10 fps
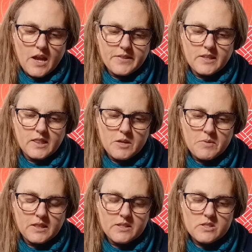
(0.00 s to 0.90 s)
and the
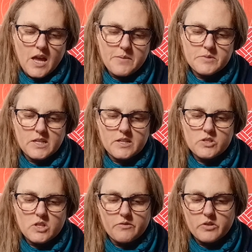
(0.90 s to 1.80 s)
limitless
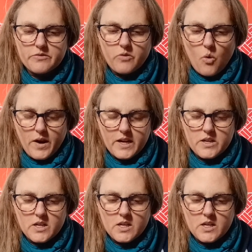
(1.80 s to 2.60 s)
emptiness of the void.